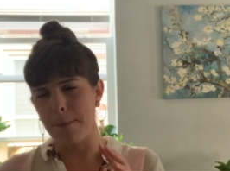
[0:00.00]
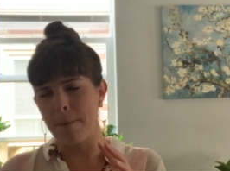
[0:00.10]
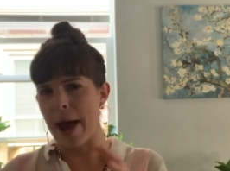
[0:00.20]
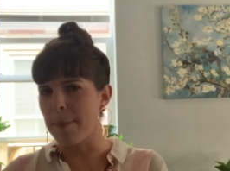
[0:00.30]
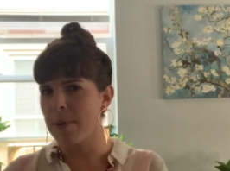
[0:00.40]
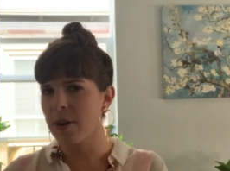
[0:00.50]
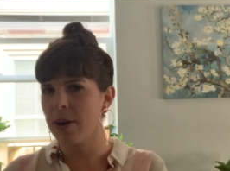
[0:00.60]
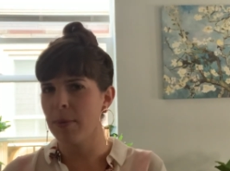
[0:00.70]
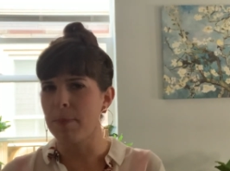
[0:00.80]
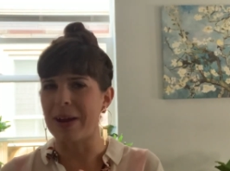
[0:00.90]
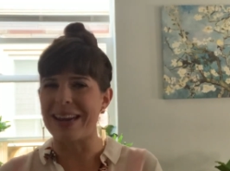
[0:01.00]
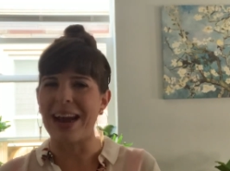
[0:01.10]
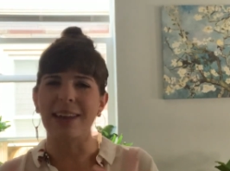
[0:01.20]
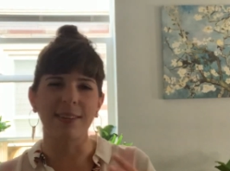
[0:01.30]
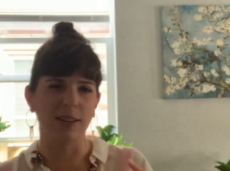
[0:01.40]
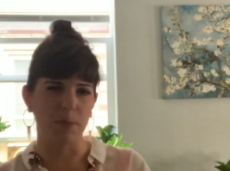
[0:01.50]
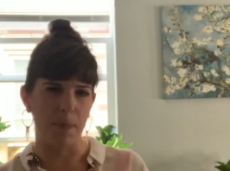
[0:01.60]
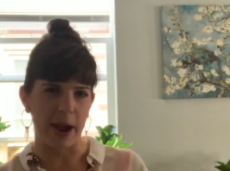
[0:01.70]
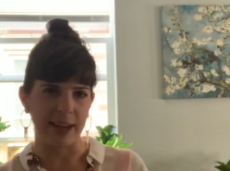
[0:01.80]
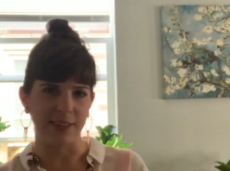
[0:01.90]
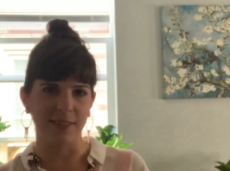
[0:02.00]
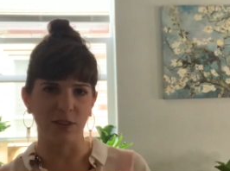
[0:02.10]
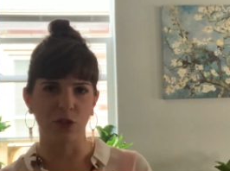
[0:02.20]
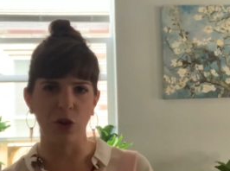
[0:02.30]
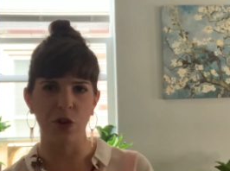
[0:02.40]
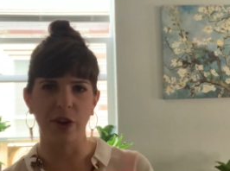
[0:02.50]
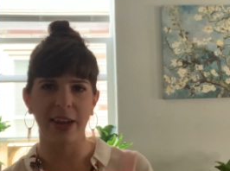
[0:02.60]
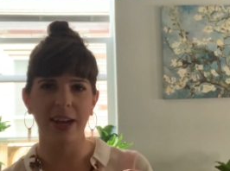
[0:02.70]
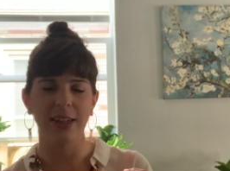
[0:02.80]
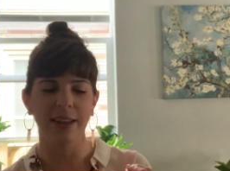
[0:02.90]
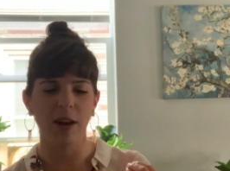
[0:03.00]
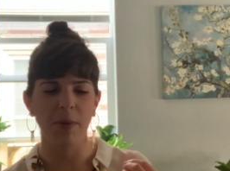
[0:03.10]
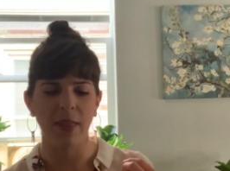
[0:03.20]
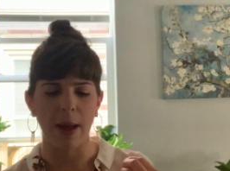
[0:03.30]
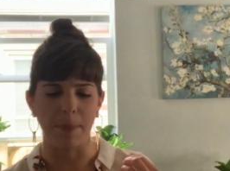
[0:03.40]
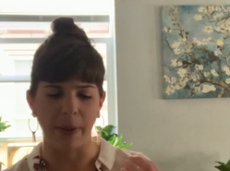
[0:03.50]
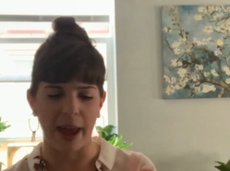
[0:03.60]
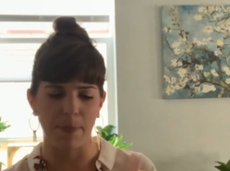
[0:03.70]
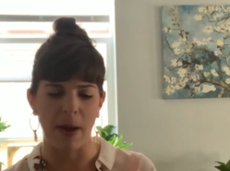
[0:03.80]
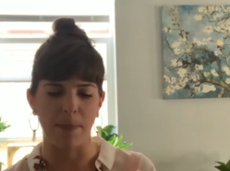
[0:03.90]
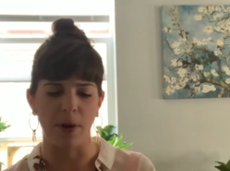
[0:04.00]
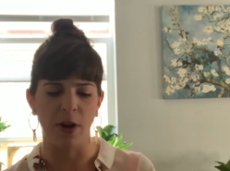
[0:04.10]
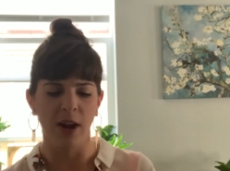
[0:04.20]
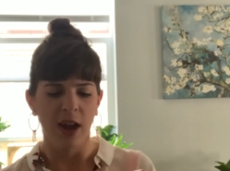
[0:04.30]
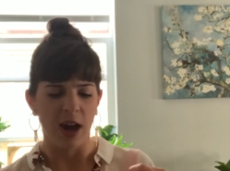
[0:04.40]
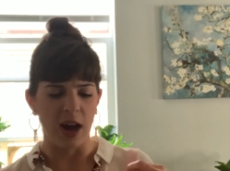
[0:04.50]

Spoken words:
pepper but not spice, so you're getting a little bit of that black pepper.